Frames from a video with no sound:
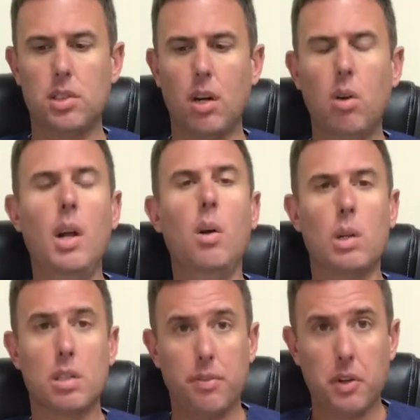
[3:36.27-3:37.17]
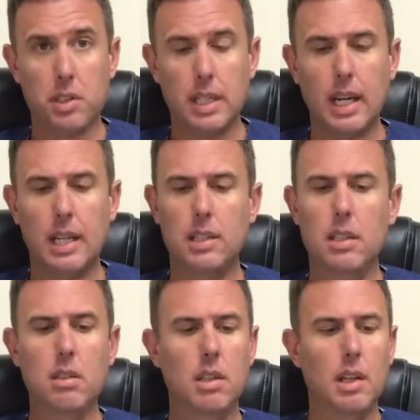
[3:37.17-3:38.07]
So what's the first thing I
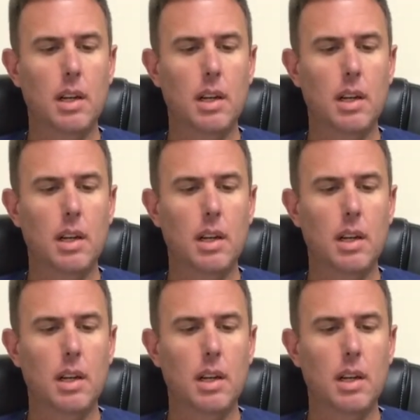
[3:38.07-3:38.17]
do?